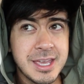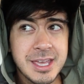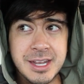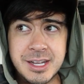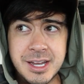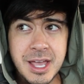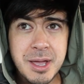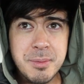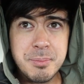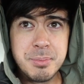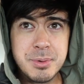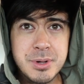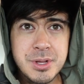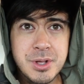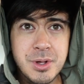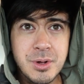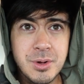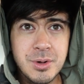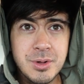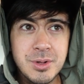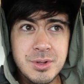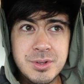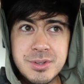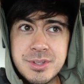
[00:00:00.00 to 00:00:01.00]
It got pretty
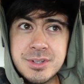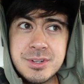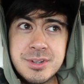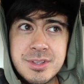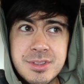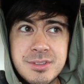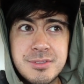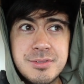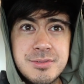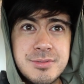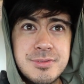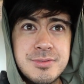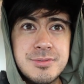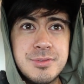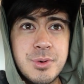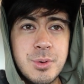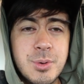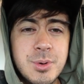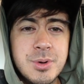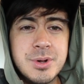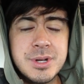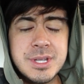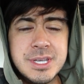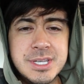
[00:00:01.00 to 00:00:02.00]
cold, into the
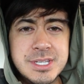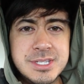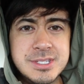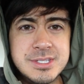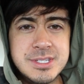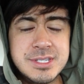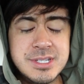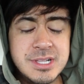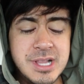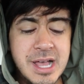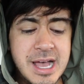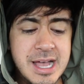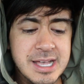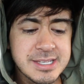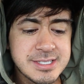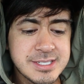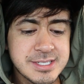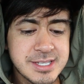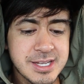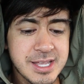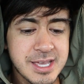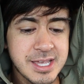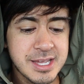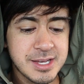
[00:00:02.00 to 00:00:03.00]
40s
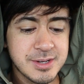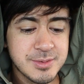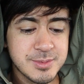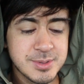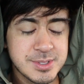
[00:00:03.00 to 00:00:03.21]
last night,